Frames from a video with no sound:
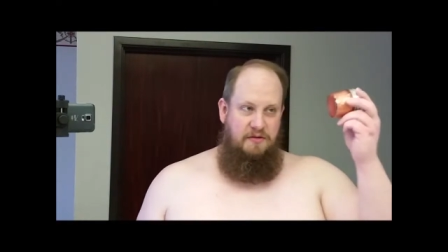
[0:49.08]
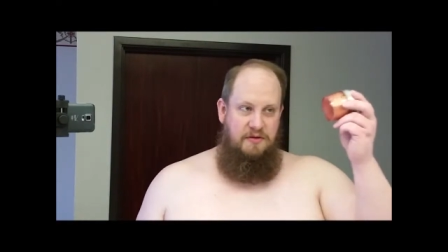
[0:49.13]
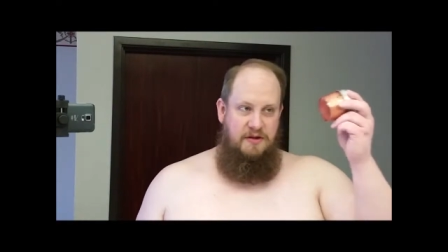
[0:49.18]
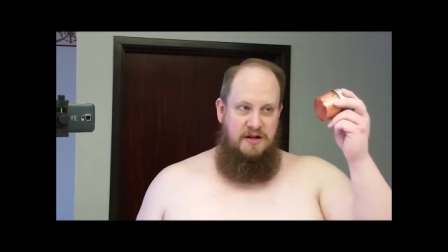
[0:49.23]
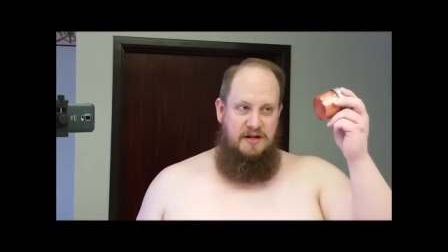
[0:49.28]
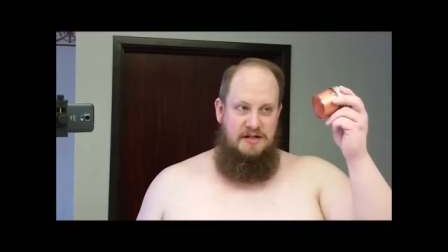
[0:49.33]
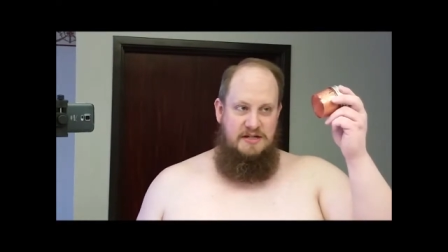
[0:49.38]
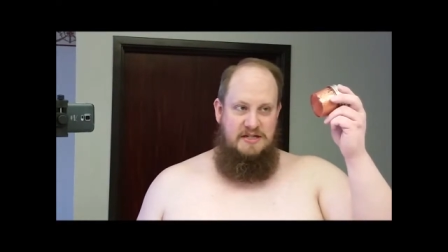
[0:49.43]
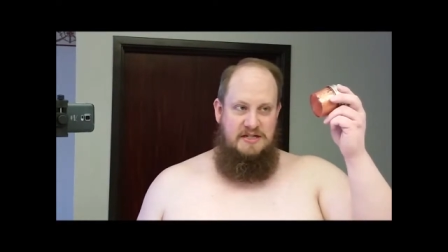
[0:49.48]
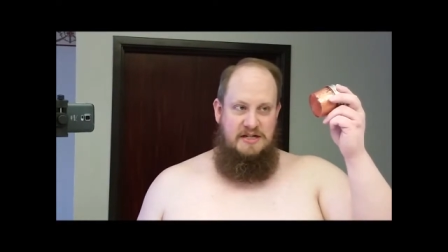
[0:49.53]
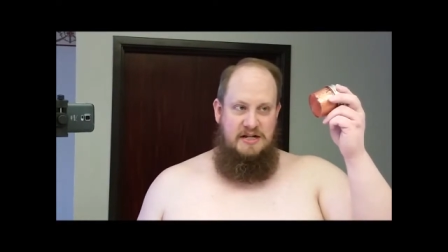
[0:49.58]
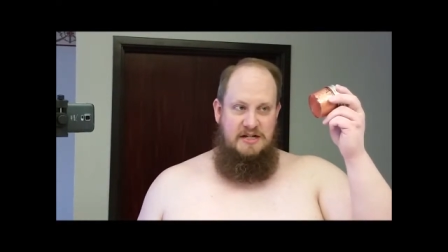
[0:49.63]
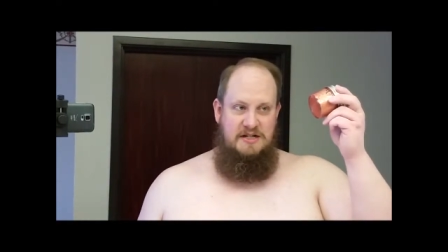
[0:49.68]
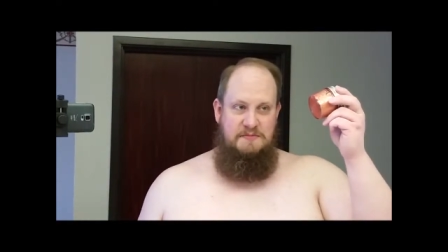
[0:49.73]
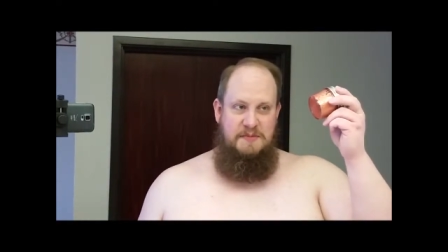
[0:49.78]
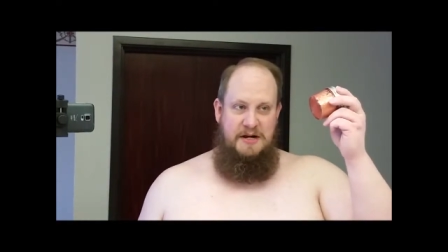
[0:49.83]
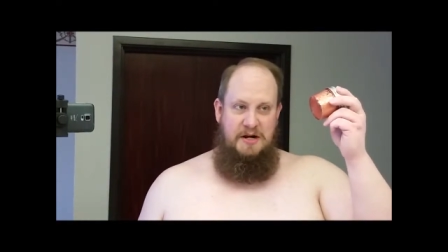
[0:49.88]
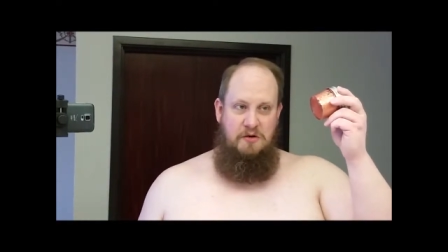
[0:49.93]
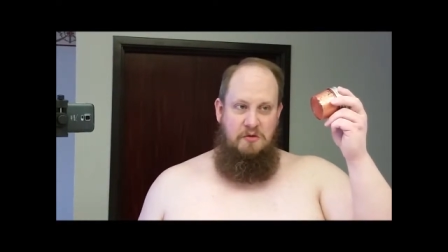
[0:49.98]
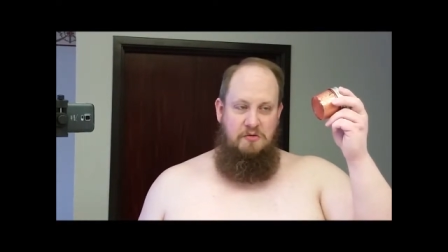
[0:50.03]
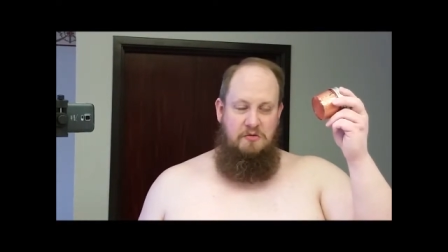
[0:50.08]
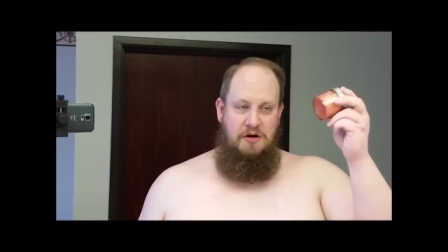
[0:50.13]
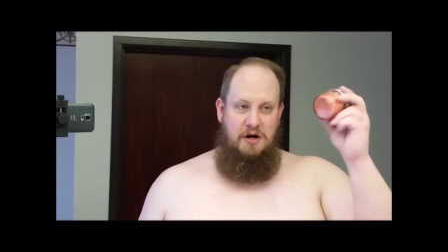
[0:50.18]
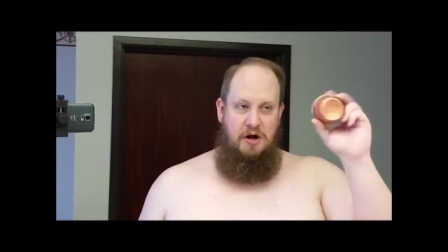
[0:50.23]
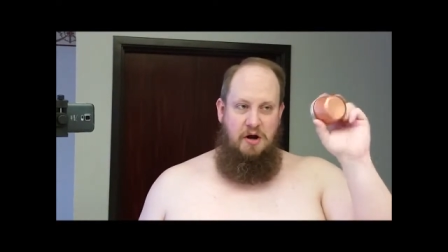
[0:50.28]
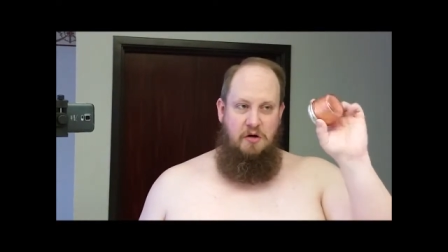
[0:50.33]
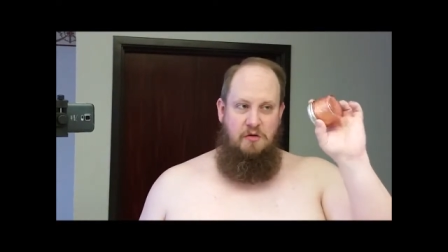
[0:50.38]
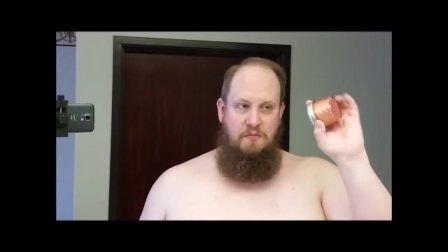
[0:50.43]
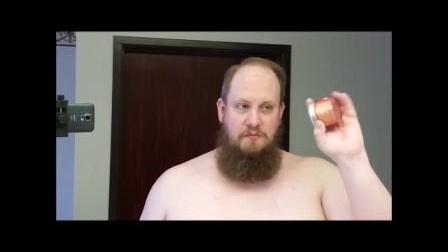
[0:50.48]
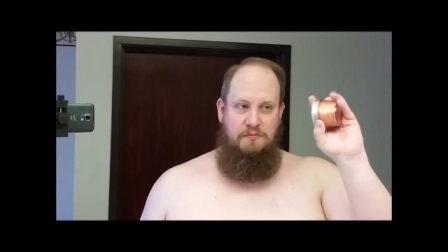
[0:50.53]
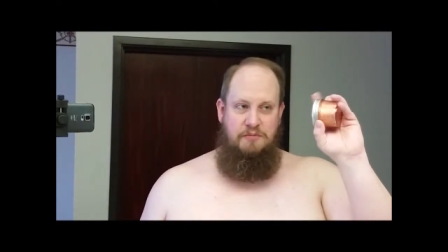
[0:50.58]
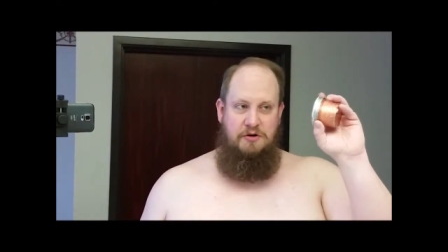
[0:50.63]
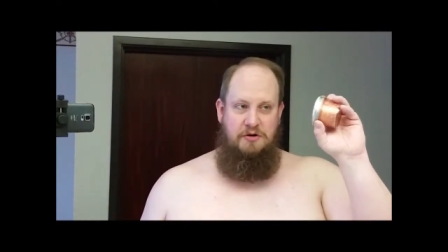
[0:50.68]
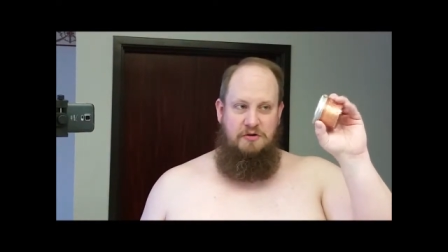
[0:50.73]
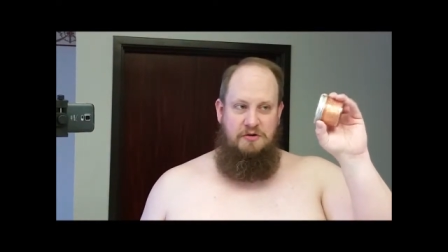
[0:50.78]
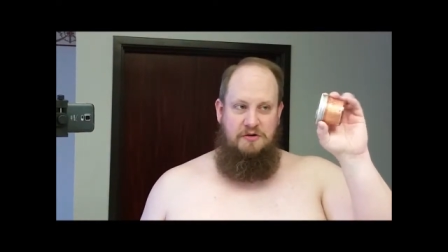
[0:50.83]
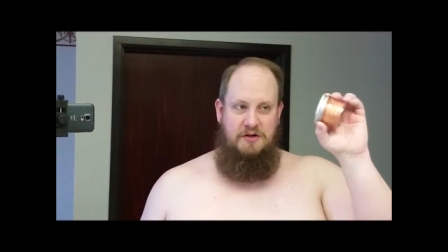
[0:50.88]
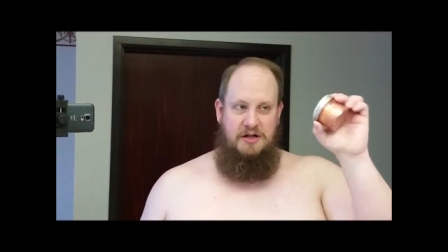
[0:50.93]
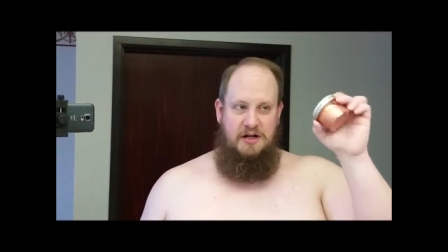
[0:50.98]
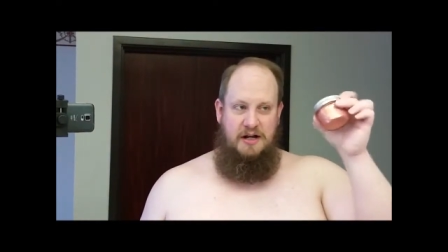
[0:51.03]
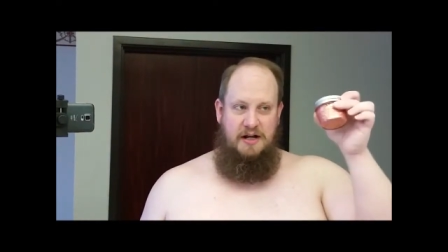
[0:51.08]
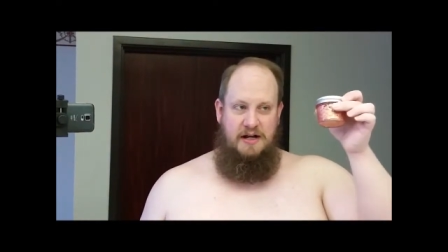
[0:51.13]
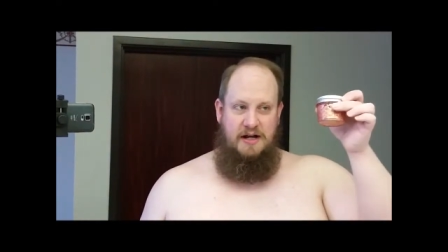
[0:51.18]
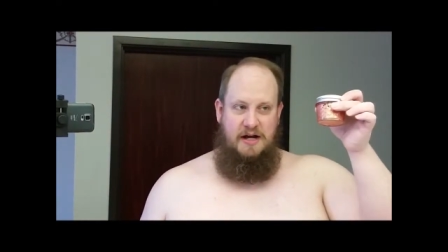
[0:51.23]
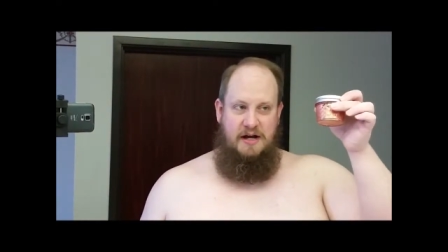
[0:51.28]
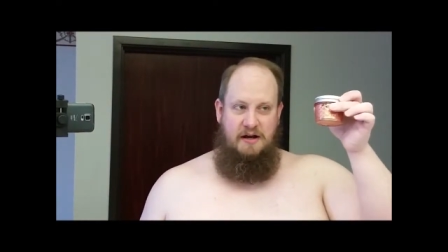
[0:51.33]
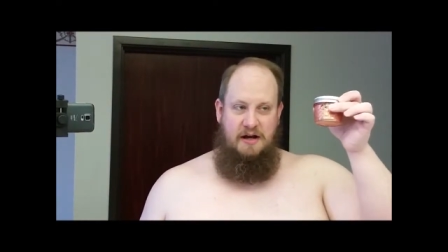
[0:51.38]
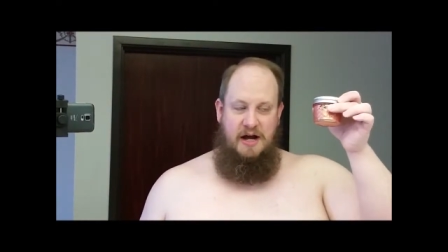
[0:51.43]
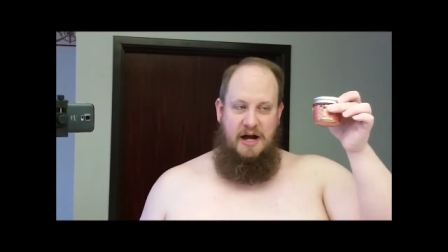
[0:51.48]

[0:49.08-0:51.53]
This is my own home-brewed color.